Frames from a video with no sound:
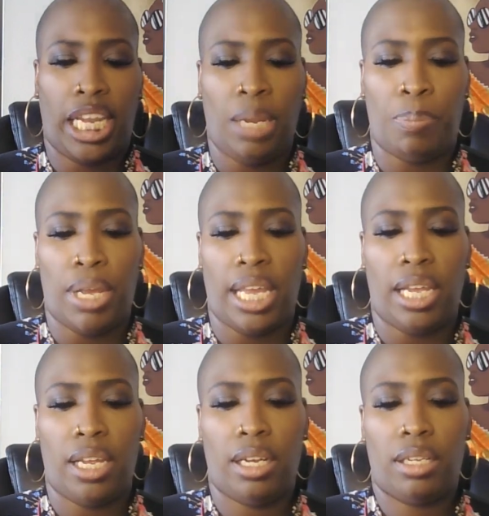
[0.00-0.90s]
keep
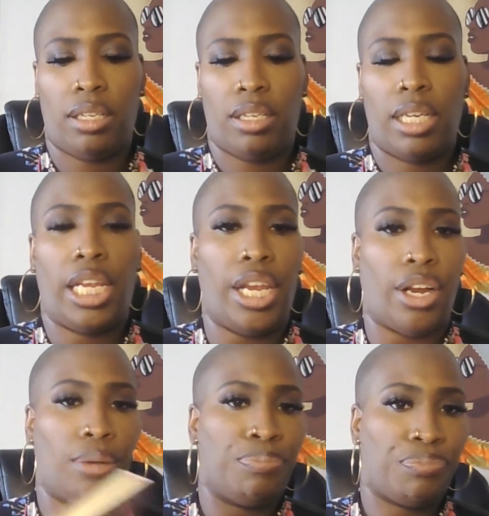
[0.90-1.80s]
it
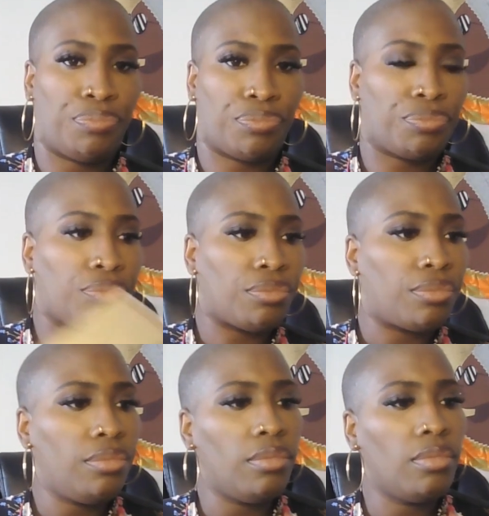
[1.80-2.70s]
here.
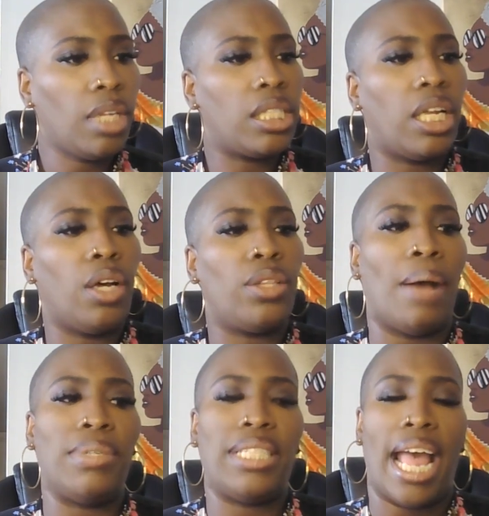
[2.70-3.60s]
So
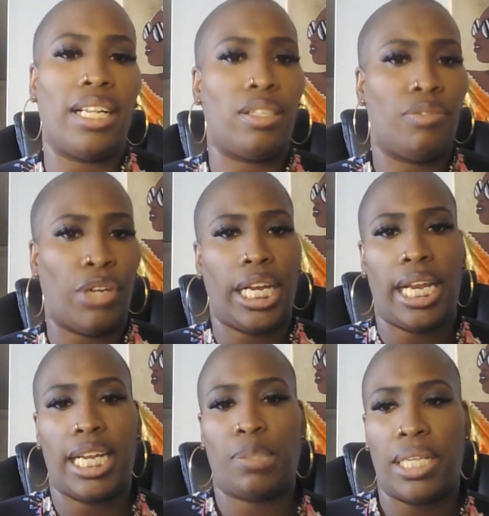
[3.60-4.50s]
that was that.
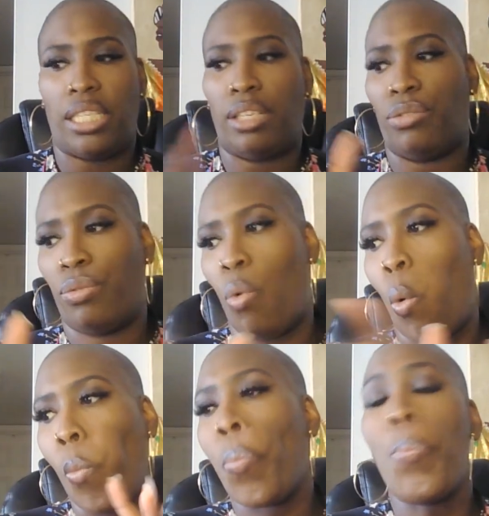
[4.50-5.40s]
Very inexpensive.
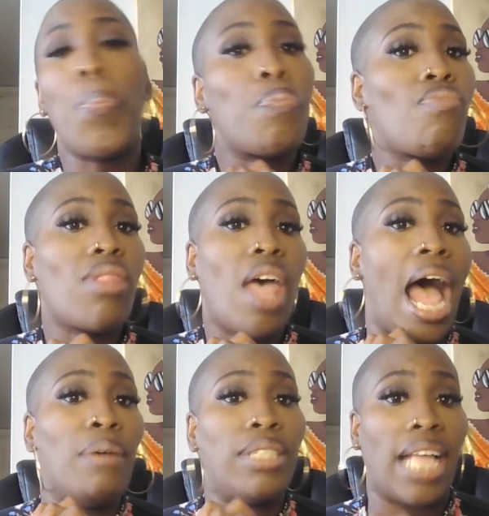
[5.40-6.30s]

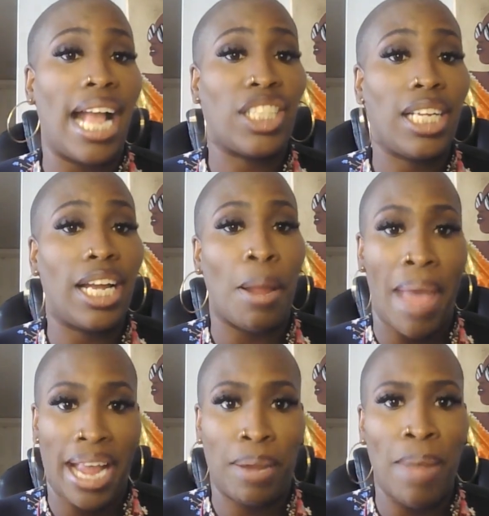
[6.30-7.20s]
I was actually going to
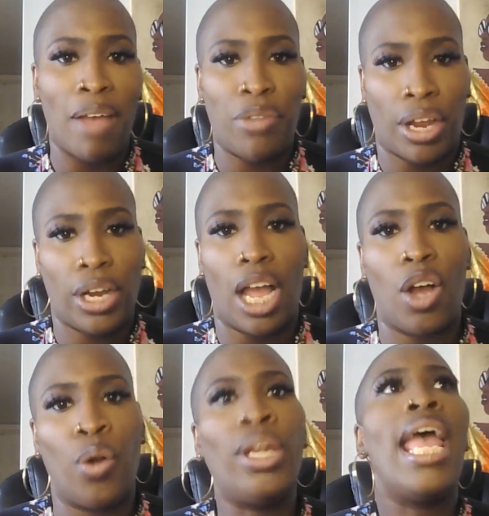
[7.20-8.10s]
make my very
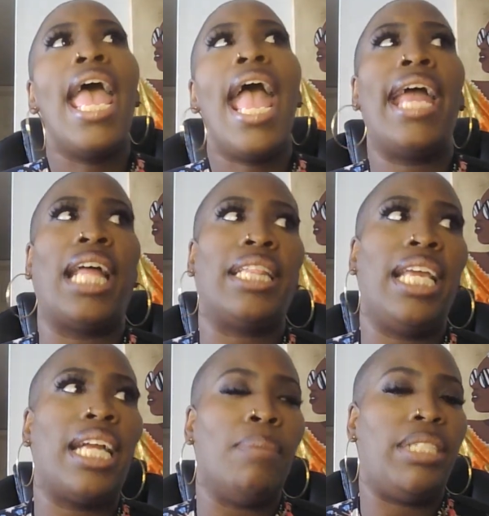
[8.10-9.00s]
own. And I
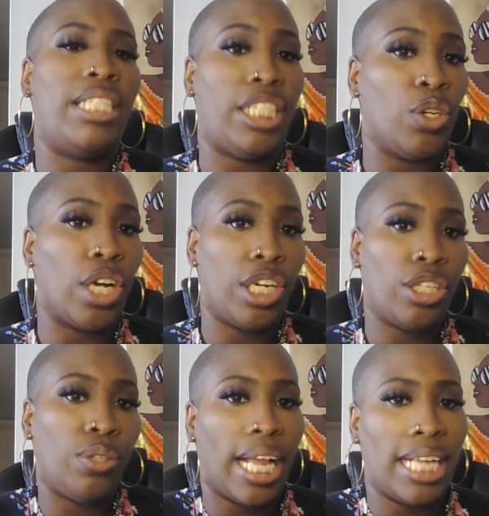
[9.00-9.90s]
think I'm still going
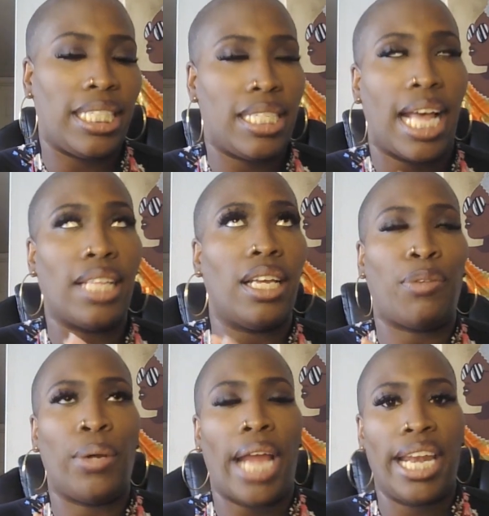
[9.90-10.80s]
to do that since I
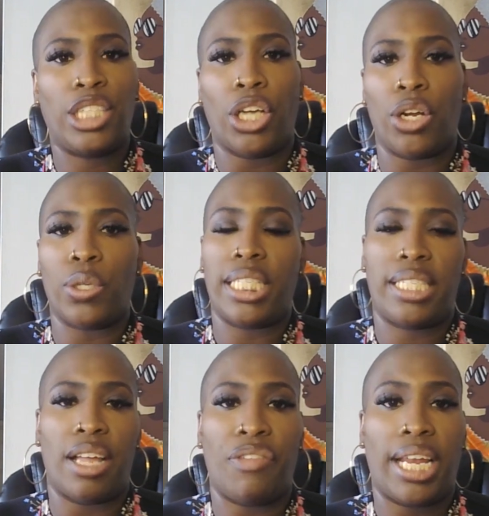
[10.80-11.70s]
love creating journals
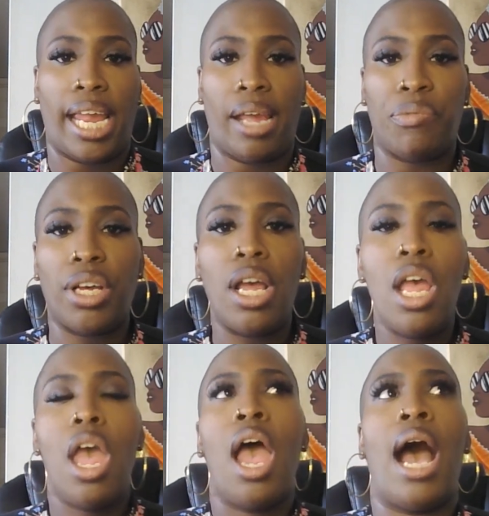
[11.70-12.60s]
and stuff in Canva.
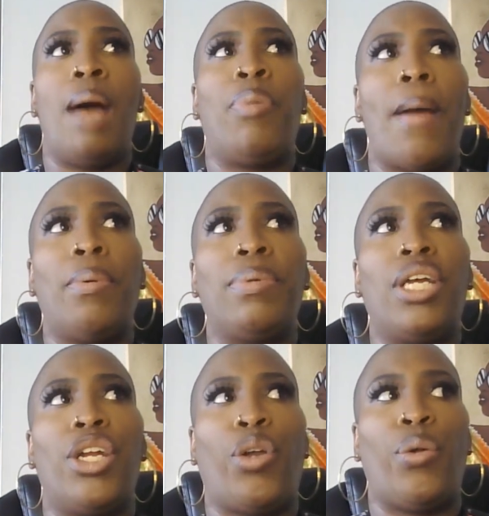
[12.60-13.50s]
I'm probably
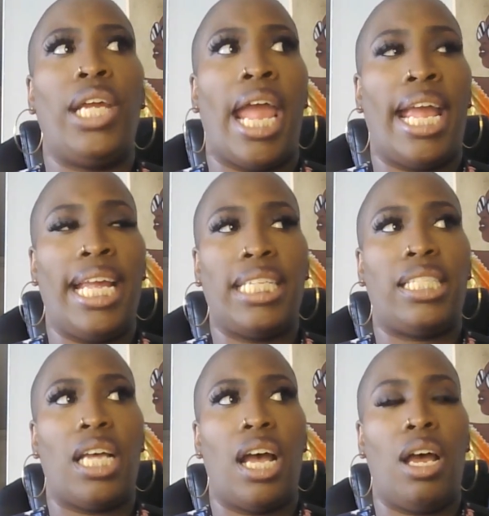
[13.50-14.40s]
going to create
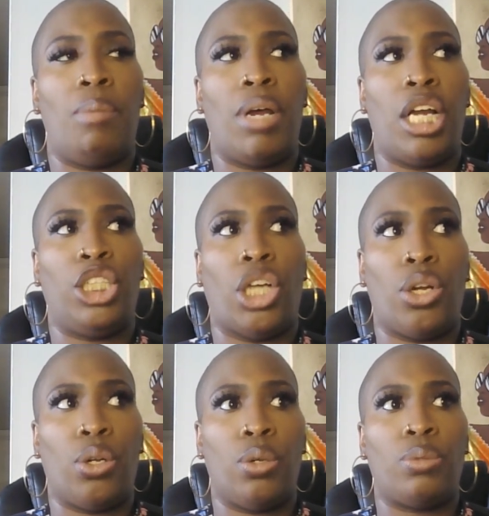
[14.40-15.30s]
a
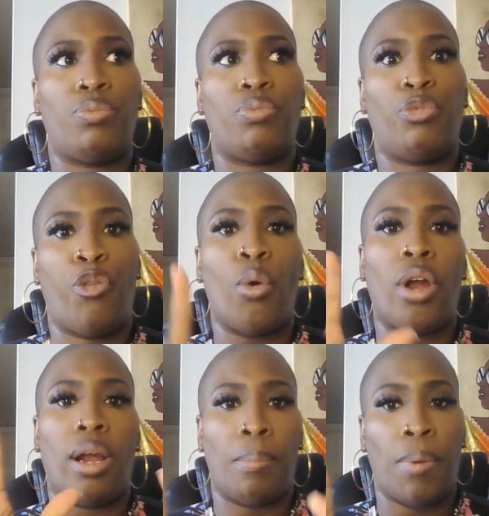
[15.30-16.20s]
journal
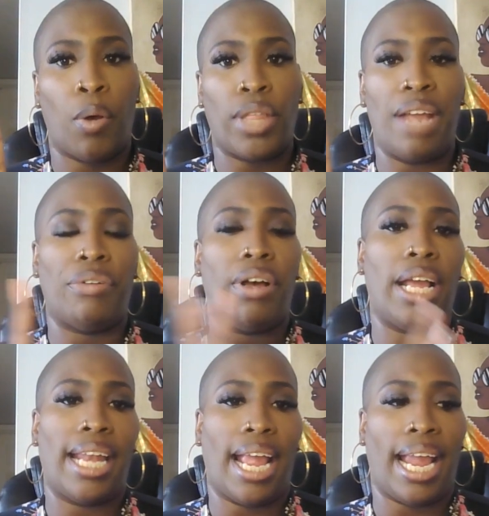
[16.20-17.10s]
for both
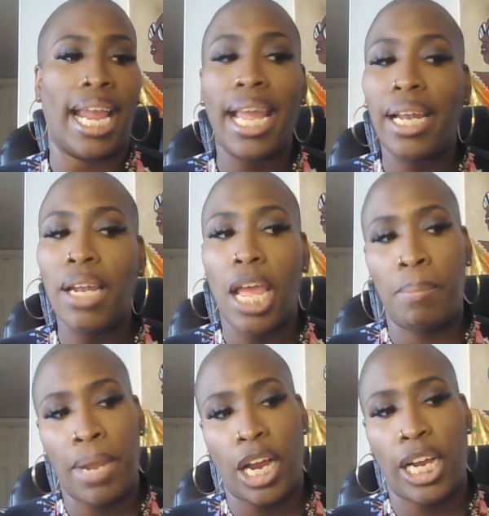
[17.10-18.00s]
Avon and
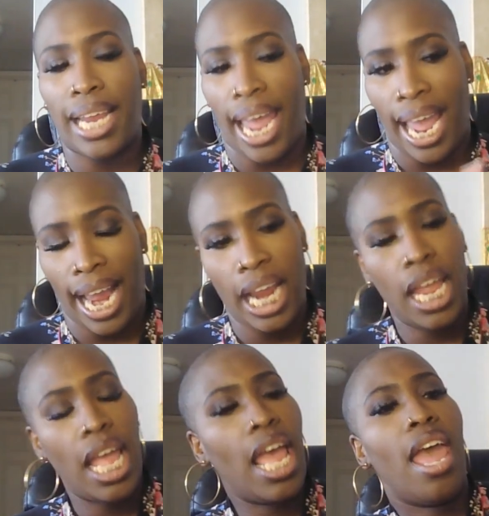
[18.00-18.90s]
Mary Kay.
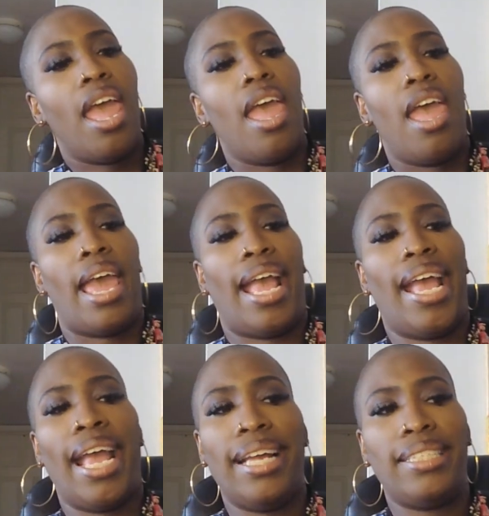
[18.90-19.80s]

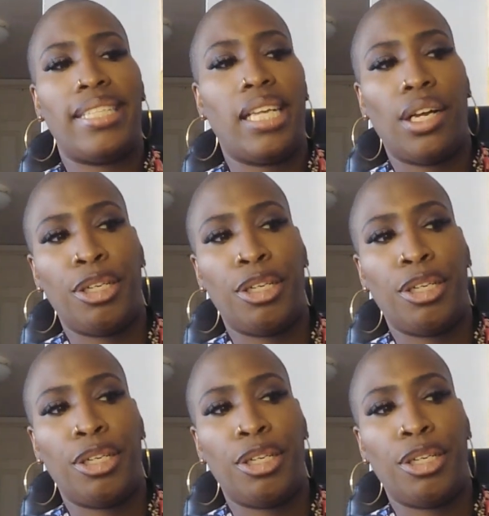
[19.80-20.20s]
And